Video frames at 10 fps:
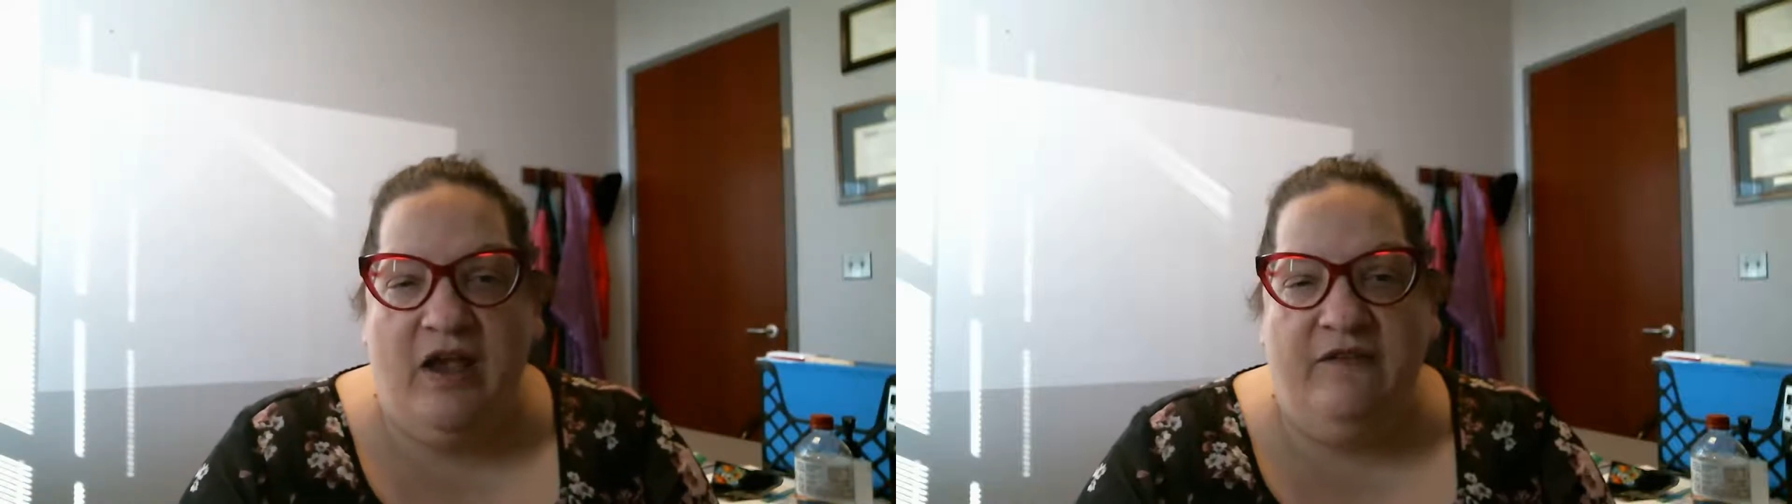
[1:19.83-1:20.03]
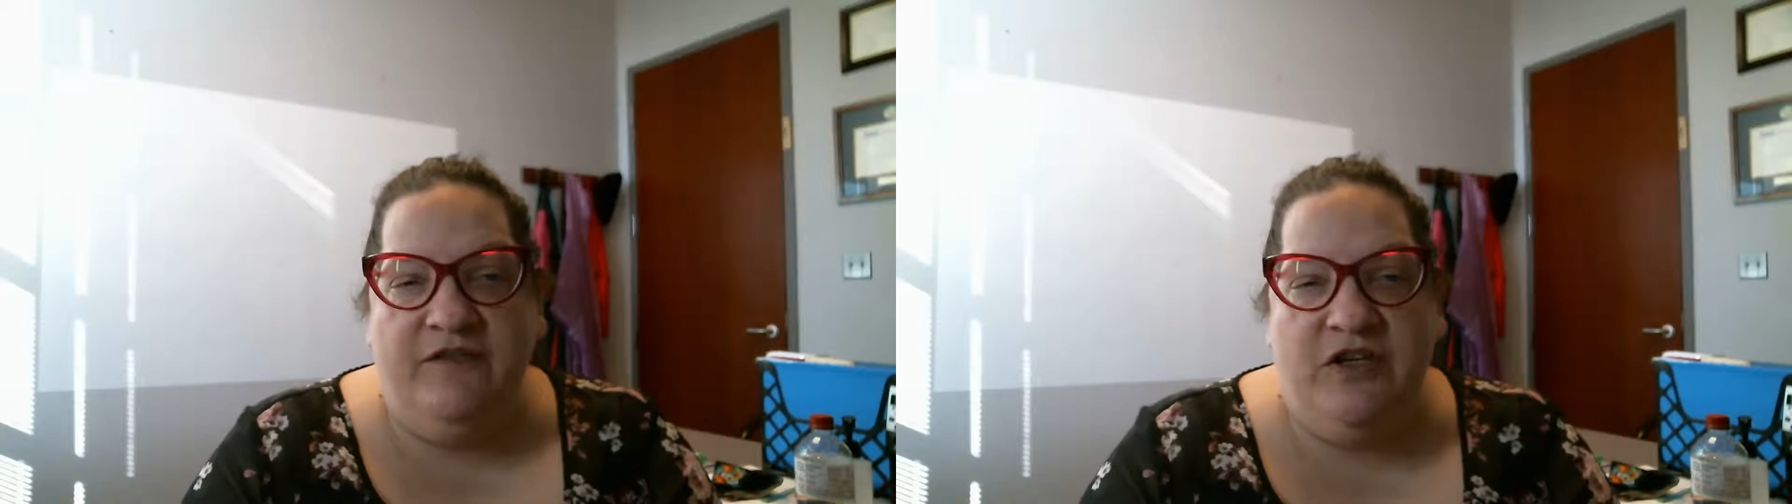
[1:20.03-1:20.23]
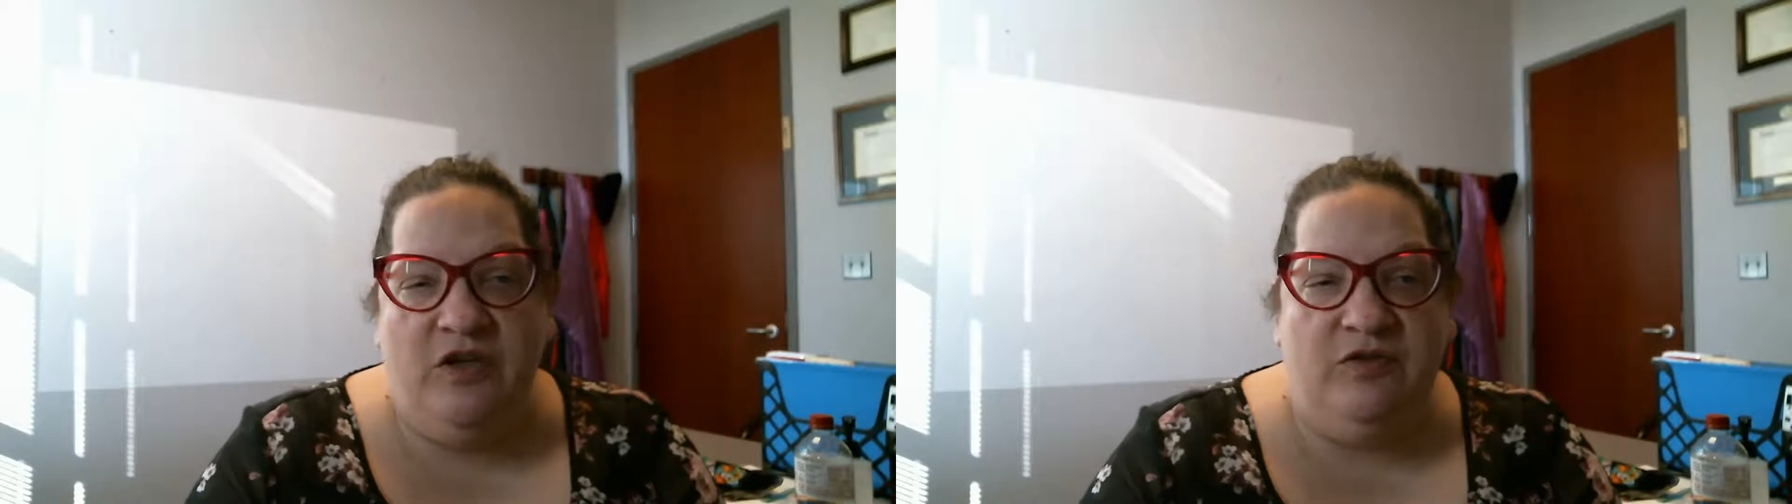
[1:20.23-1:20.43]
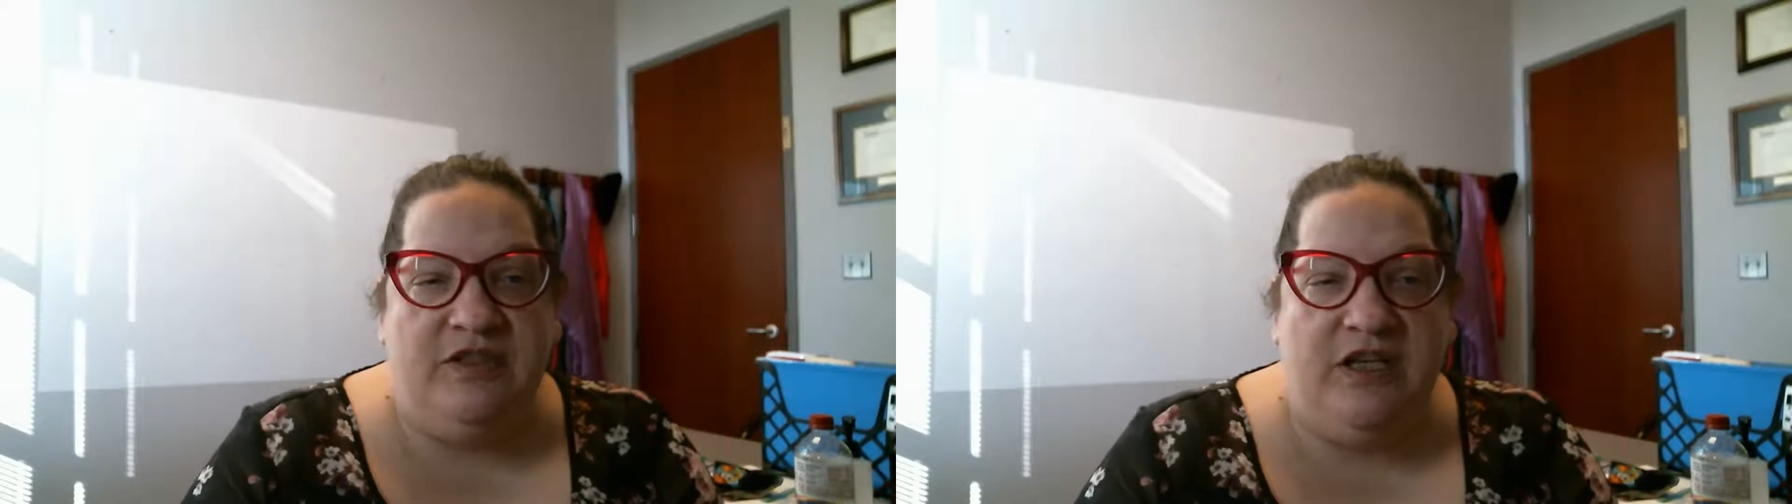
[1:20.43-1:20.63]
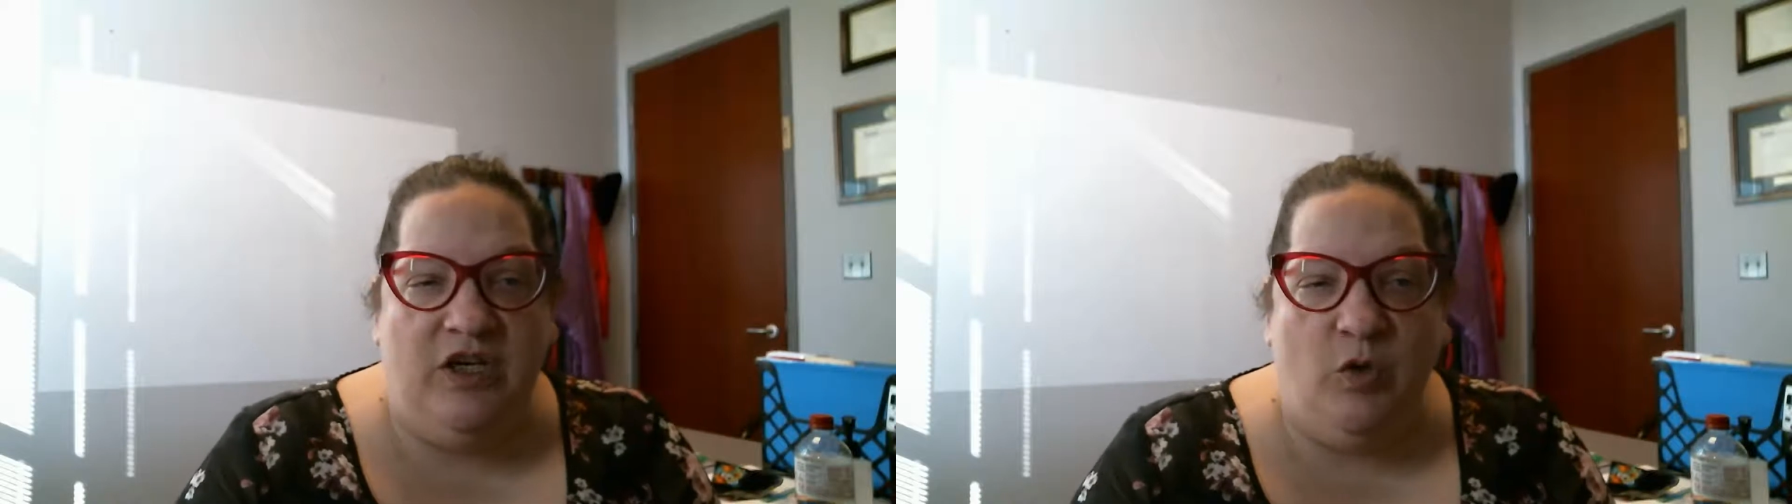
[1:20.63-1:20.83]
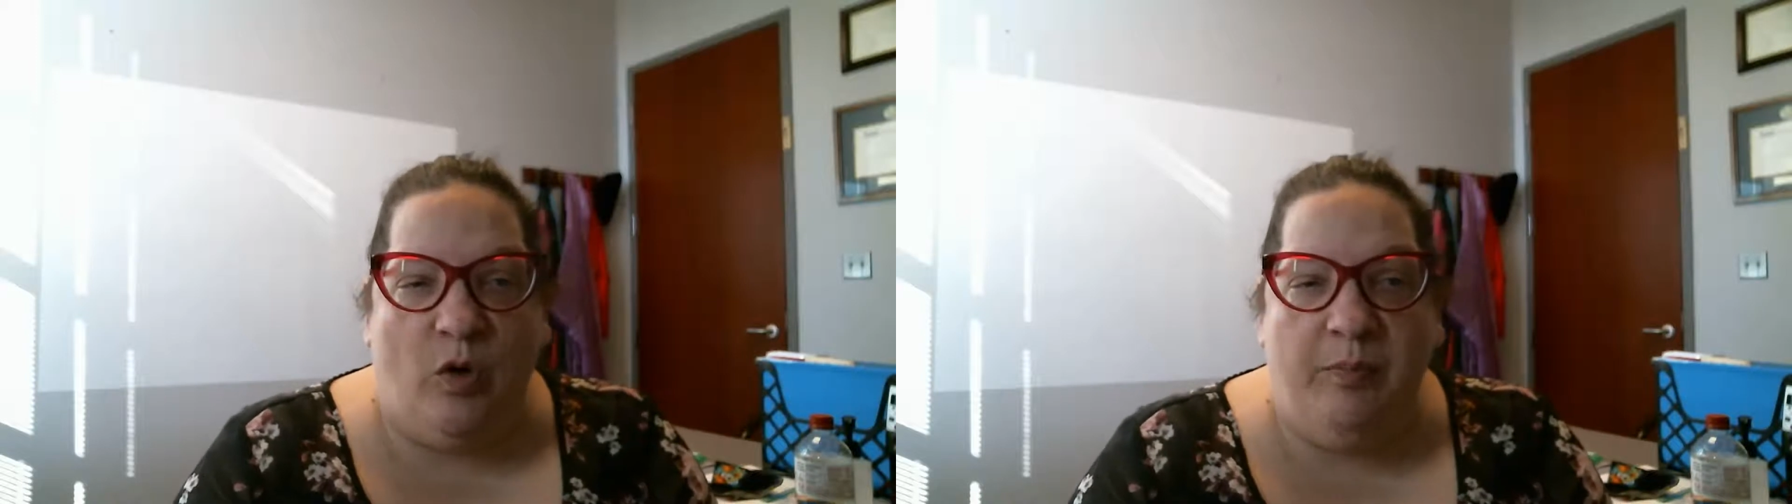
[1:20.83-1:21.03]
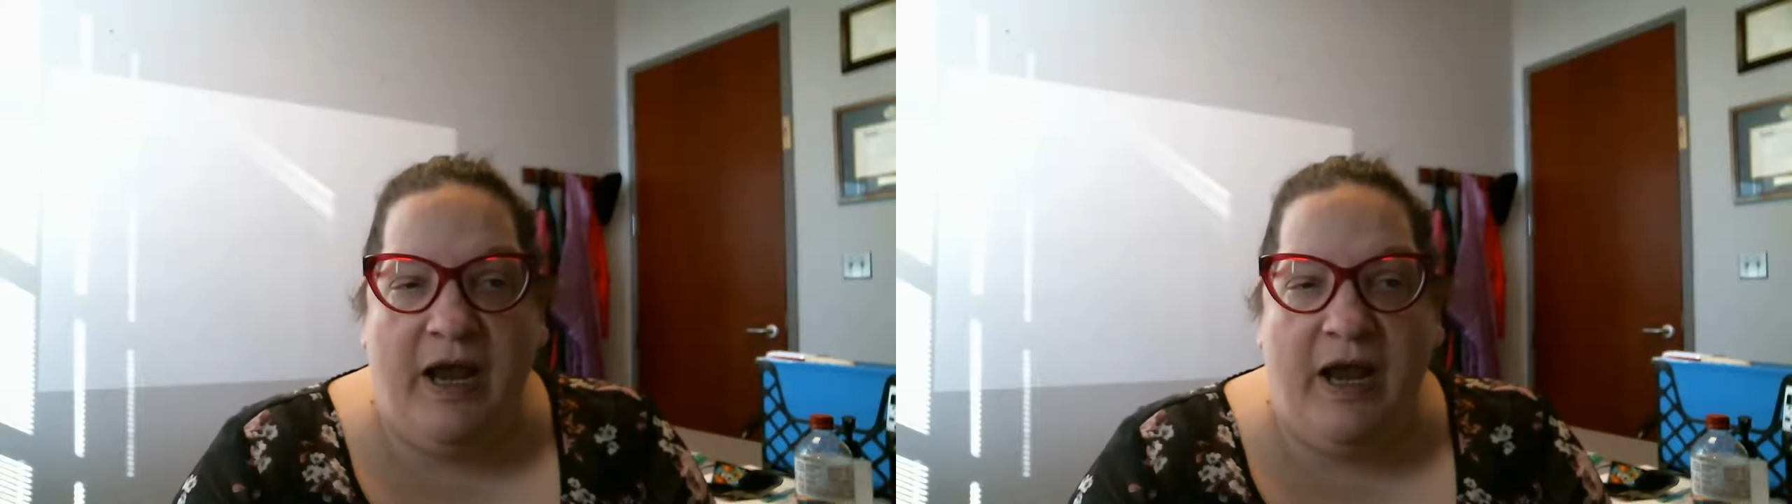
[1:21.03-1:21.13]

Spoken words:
of using your